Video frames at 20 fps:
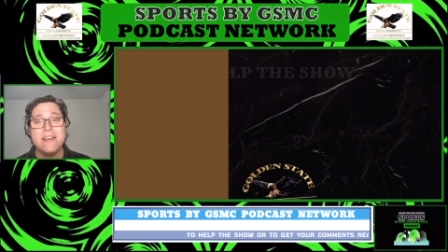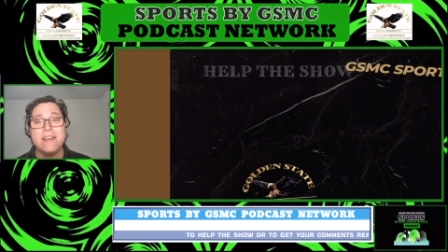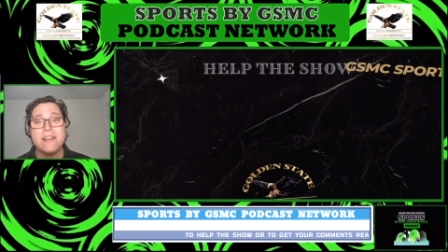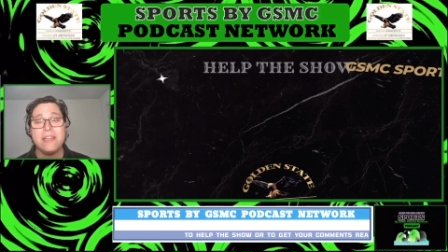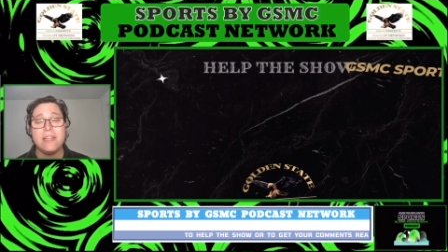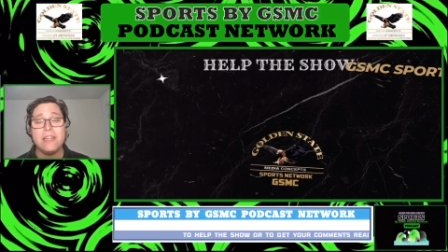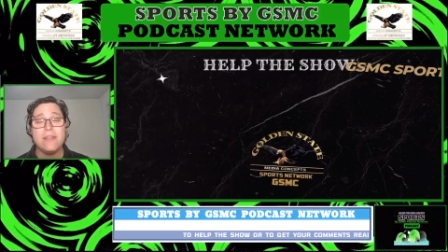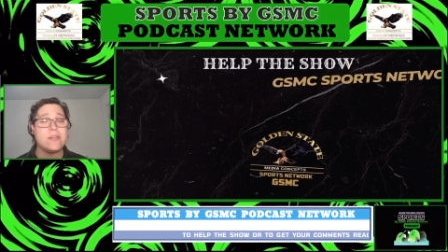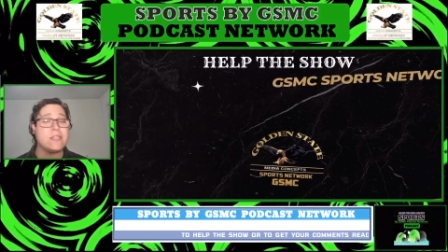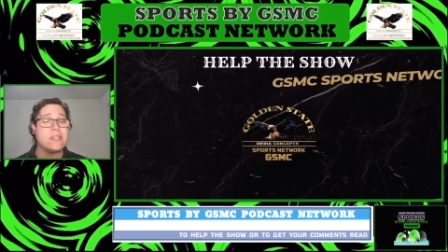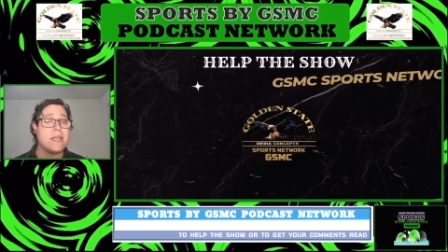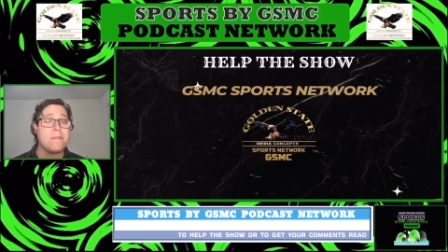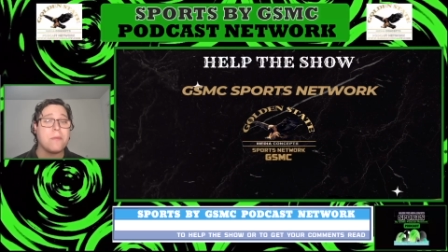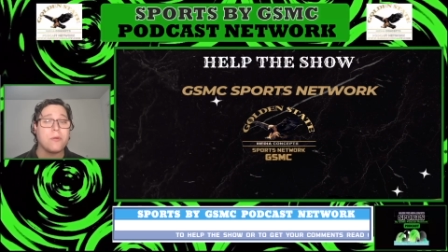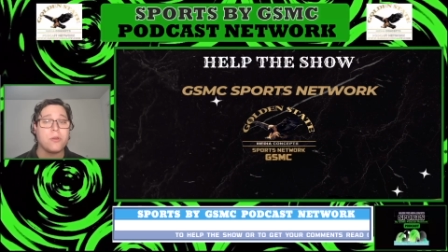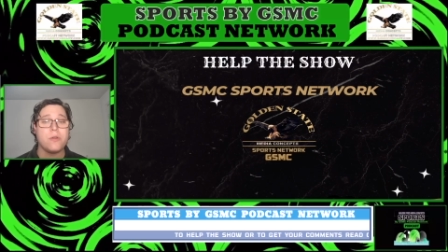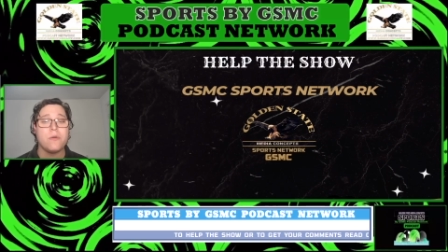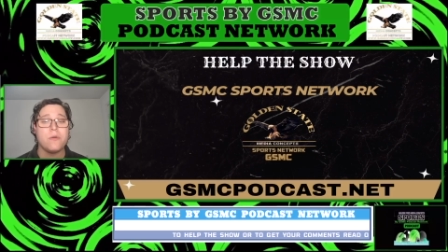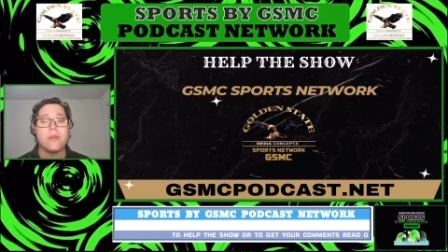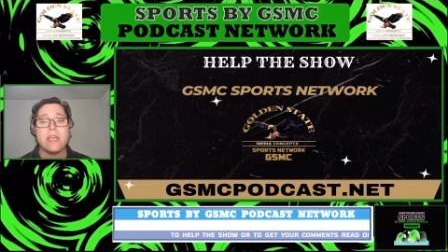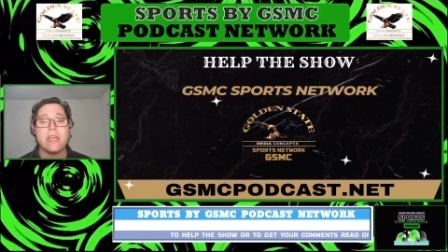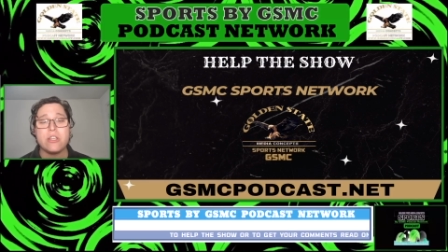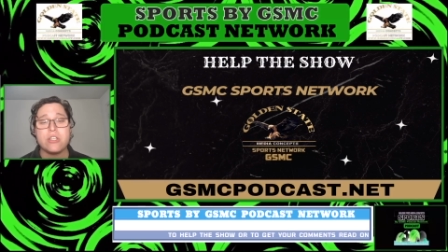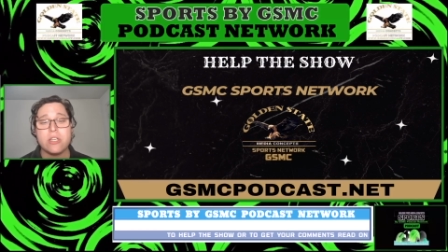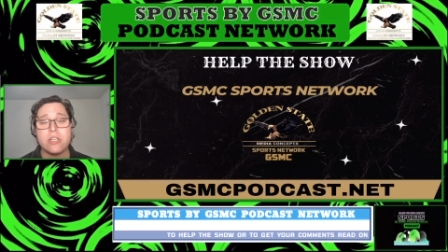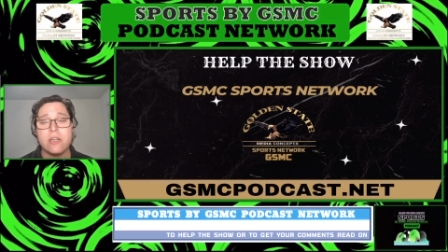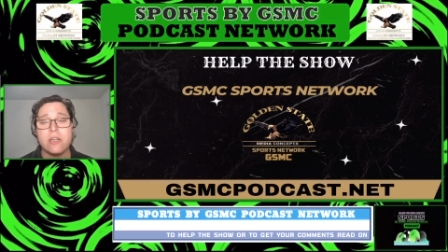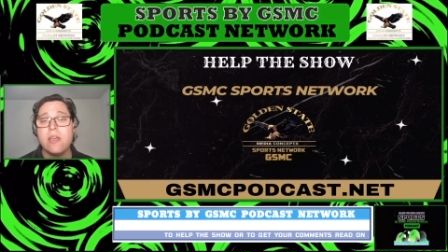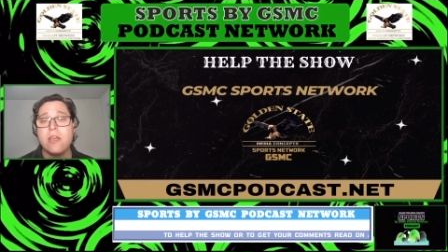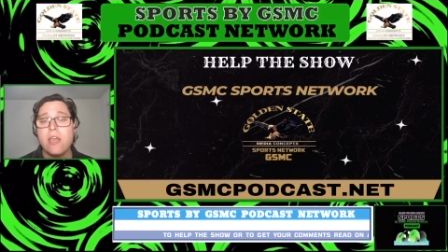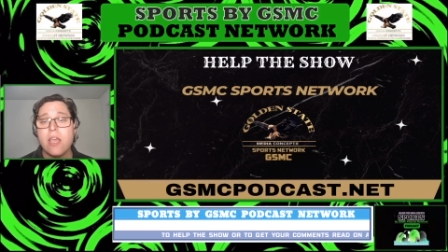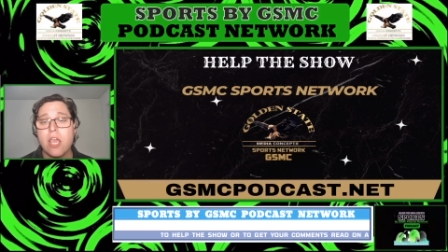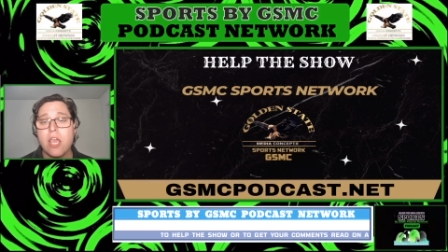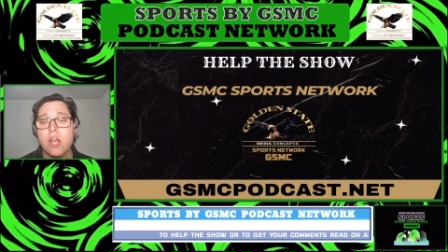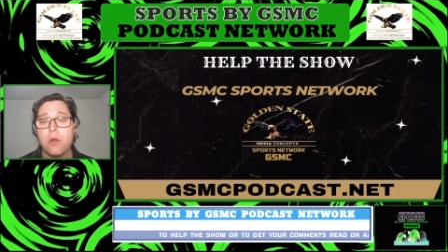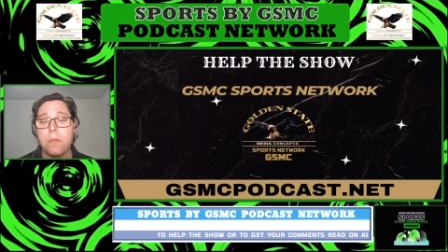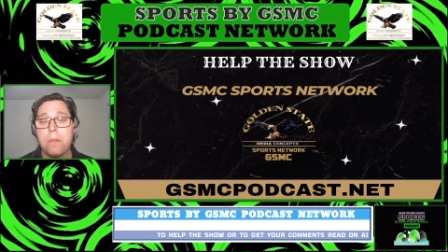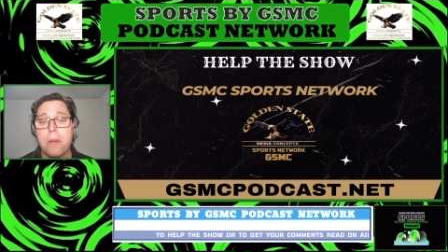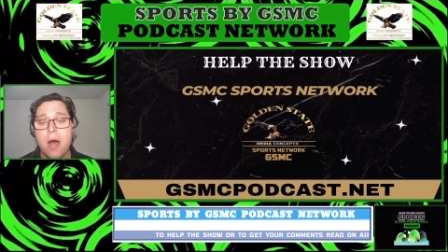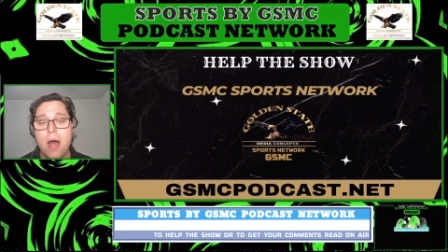leave a tip or donation.
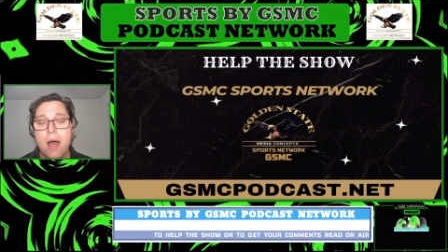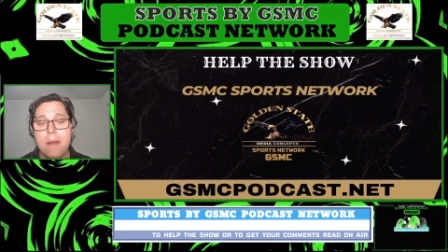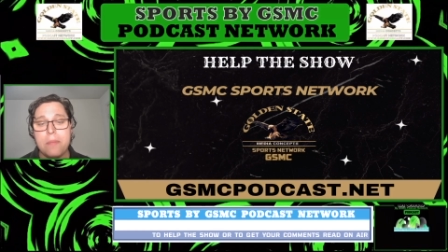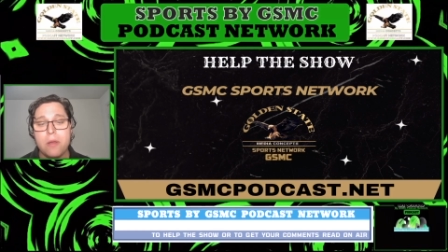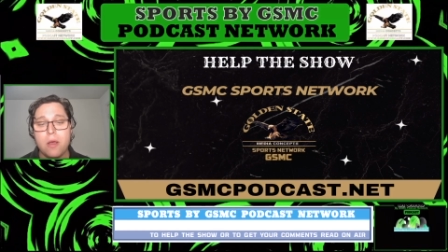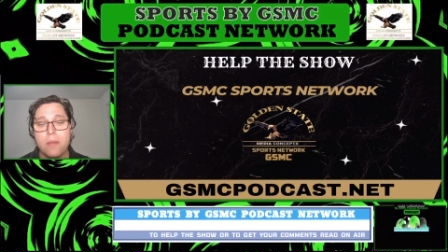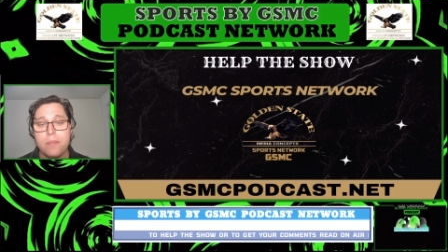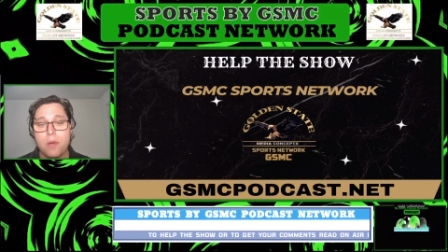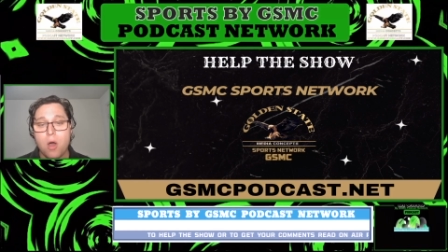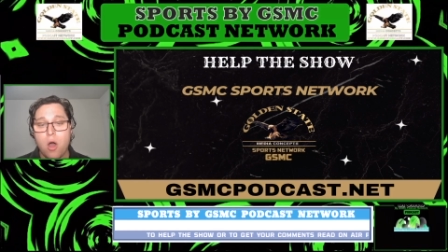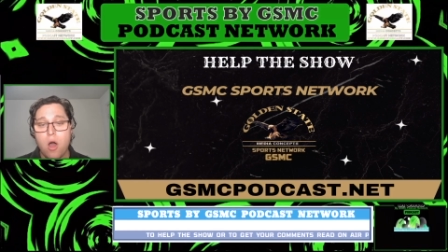It'll pop up